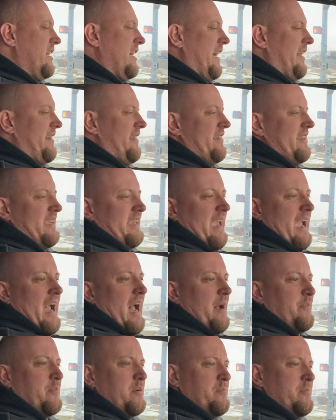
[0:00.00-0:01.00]
and then the
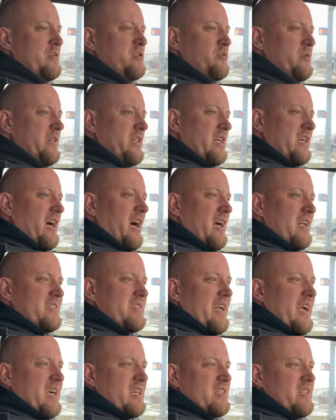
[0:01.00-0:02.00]
gap between the
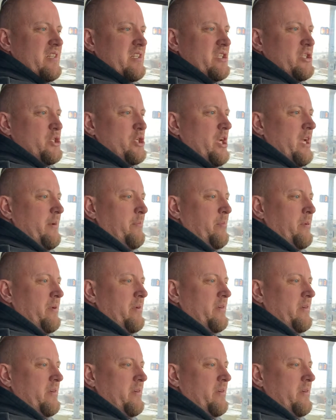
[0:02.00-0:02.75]
contact on the chip